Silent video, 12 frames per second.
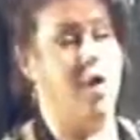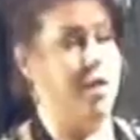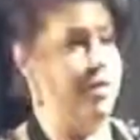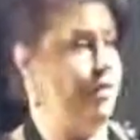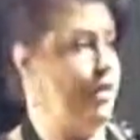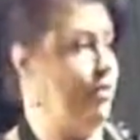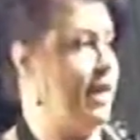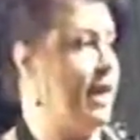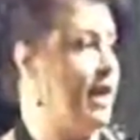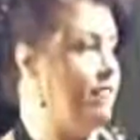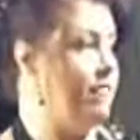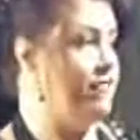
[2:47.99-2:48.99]
although they
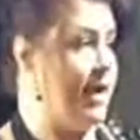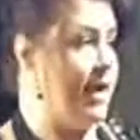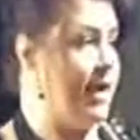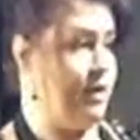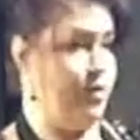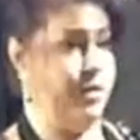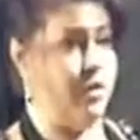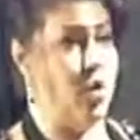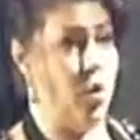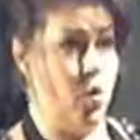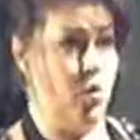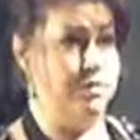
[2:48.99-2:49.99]
would have a fire with
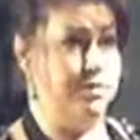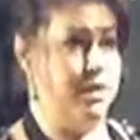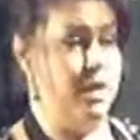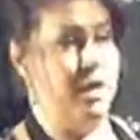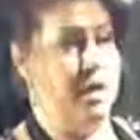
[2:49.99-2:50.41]
coals,